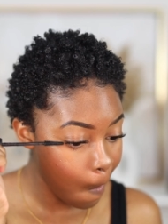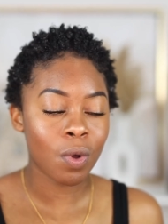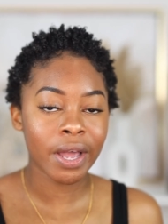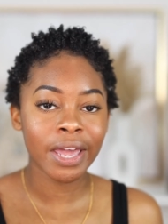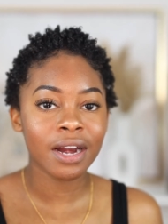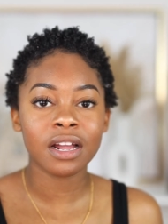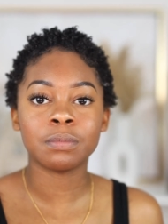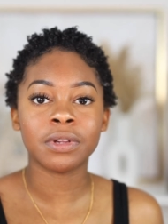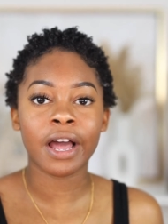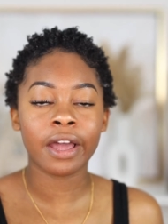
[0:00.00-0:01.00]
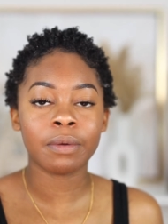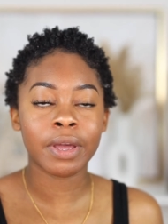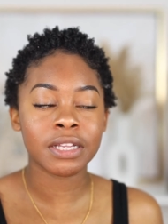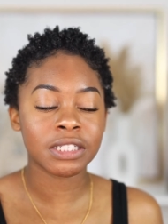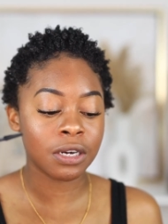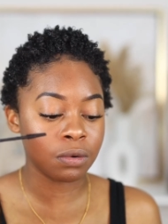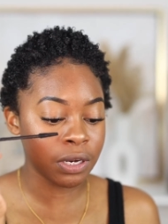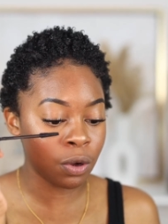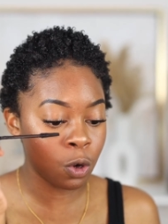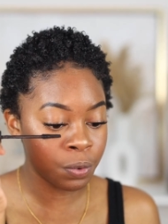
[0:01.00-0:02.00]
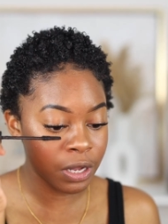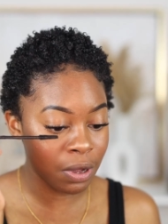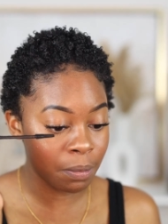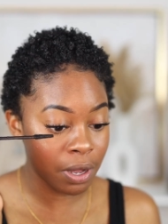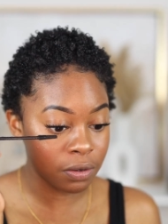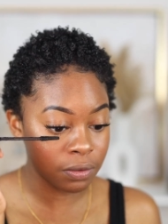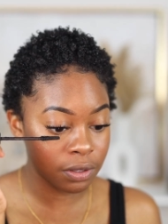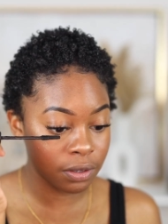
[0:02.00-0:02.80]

Why can't I apply mascara without opening my mouth?